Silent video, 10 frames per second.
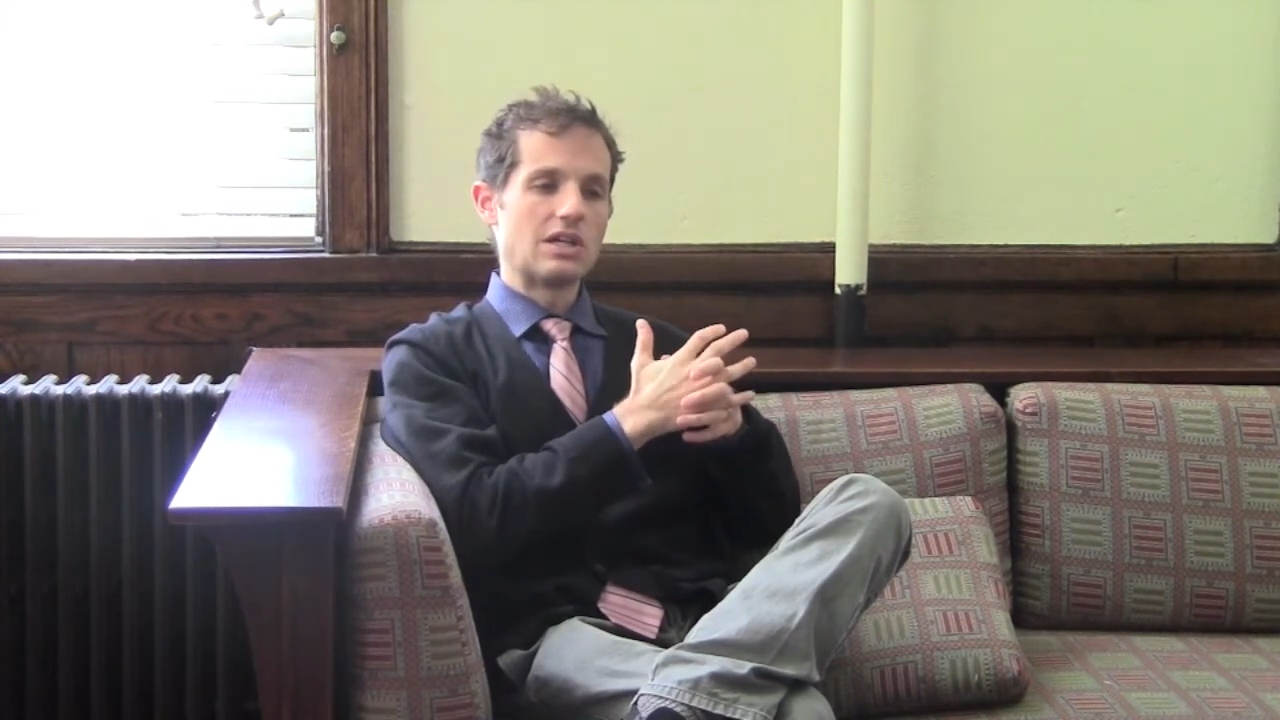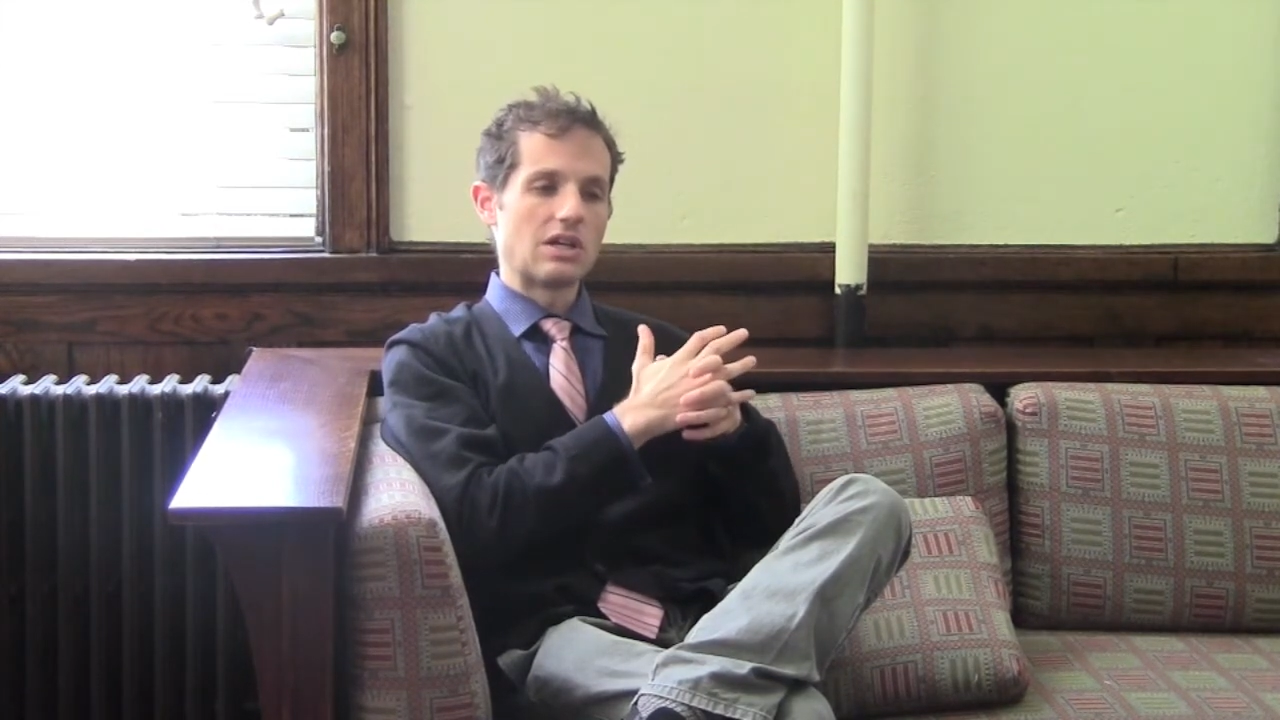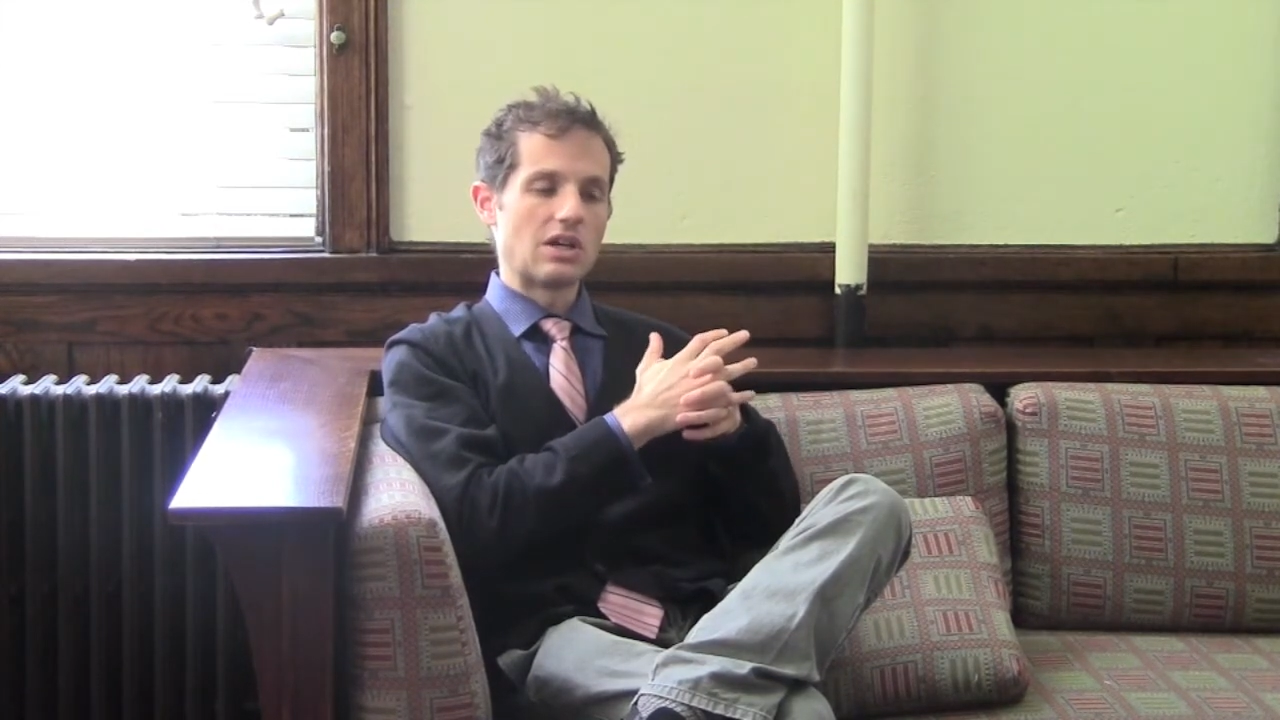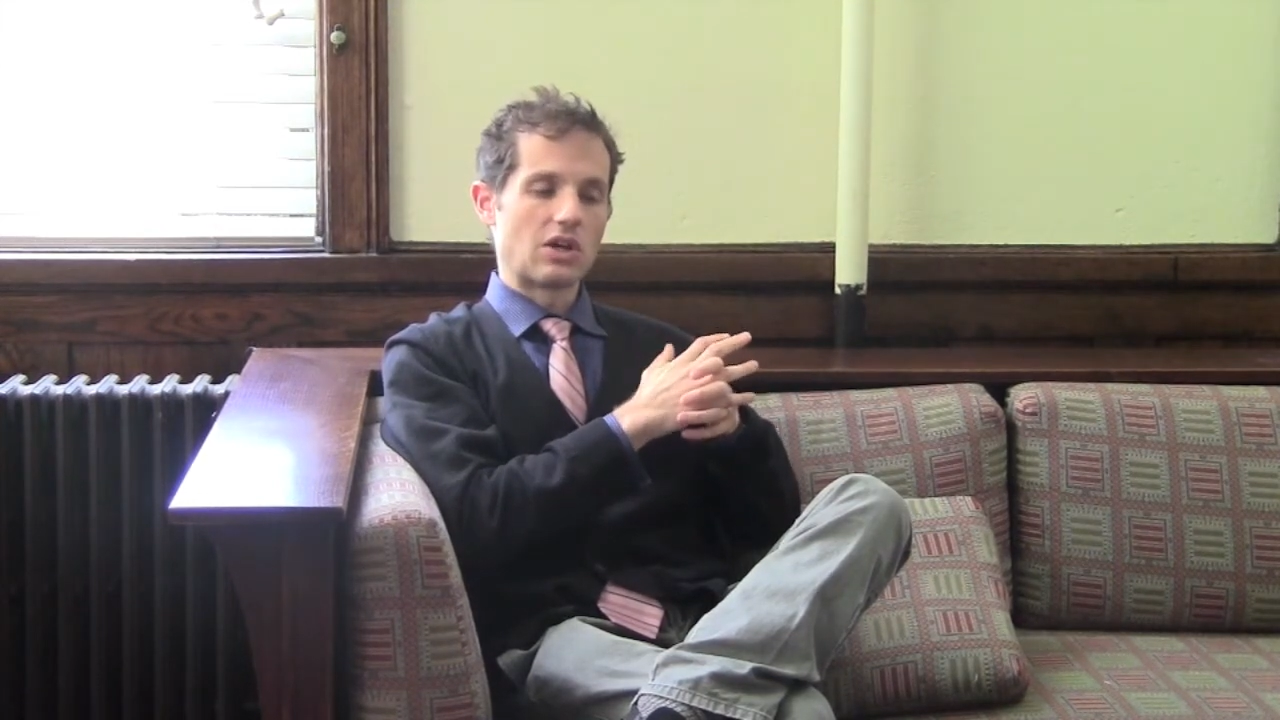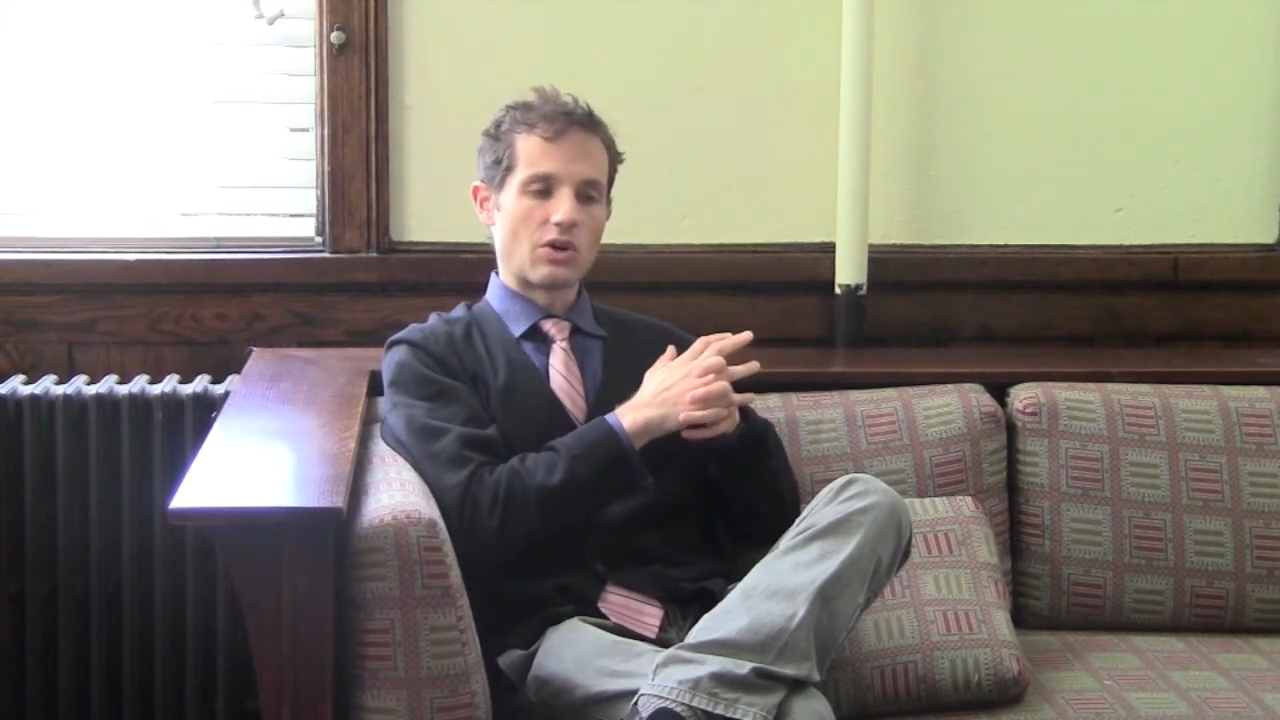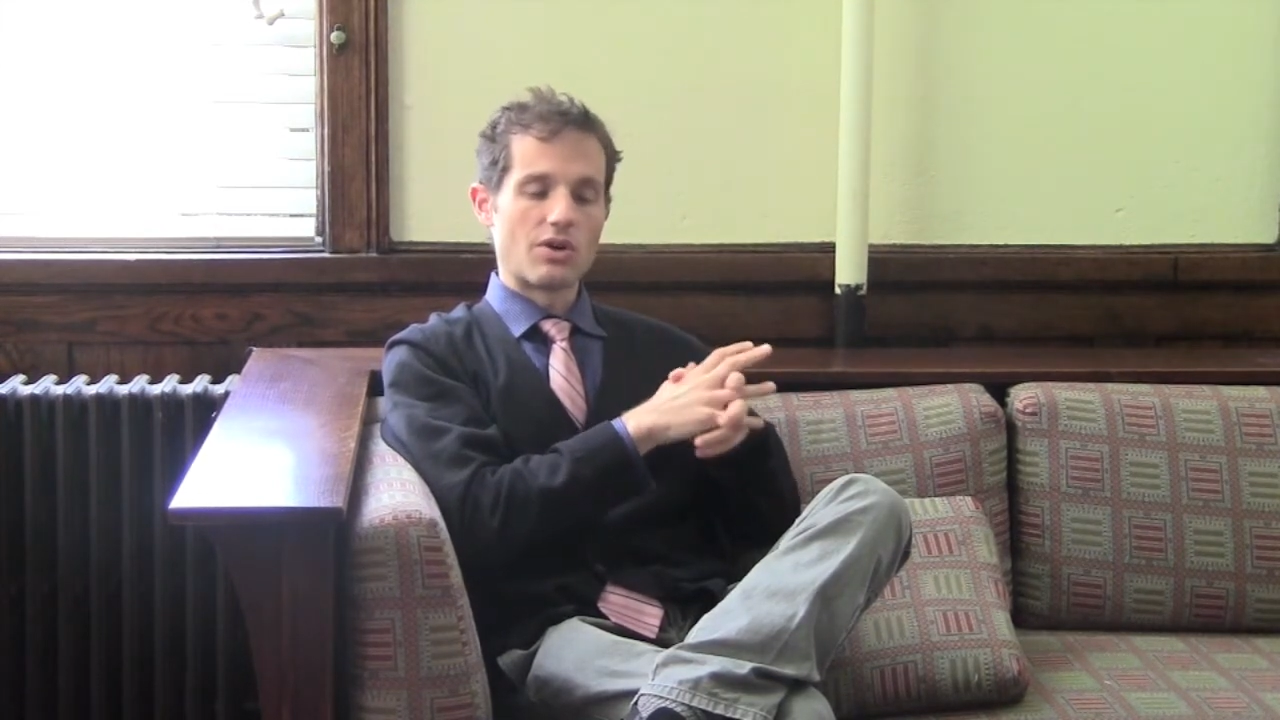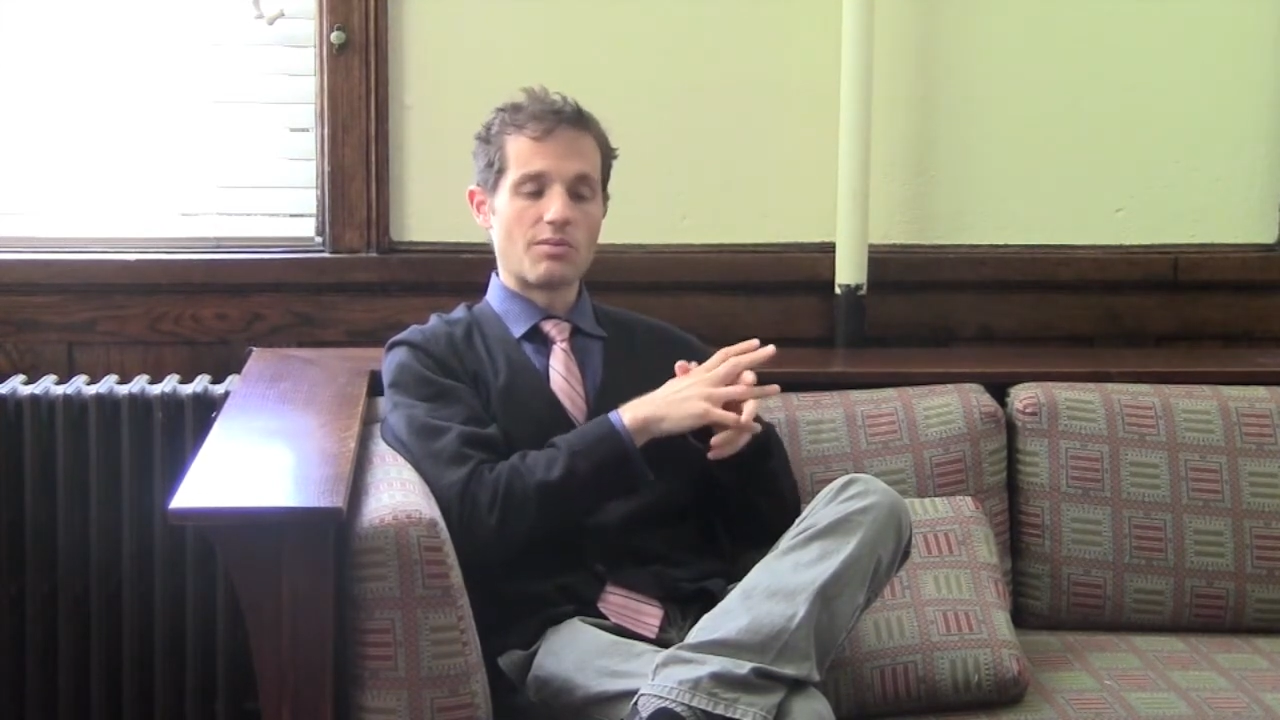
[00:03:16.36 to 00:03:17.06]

It didn't